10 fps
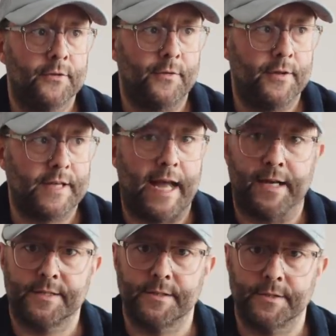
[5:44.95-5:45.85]
So this
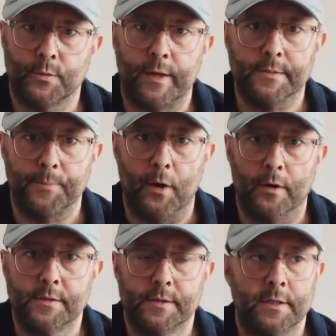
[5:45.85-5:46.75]
acts as a squeeze
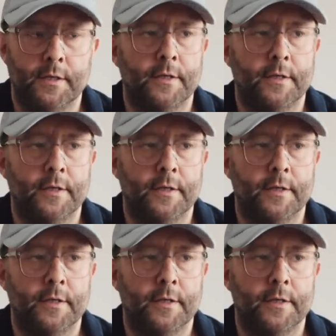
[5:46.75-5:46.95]
box.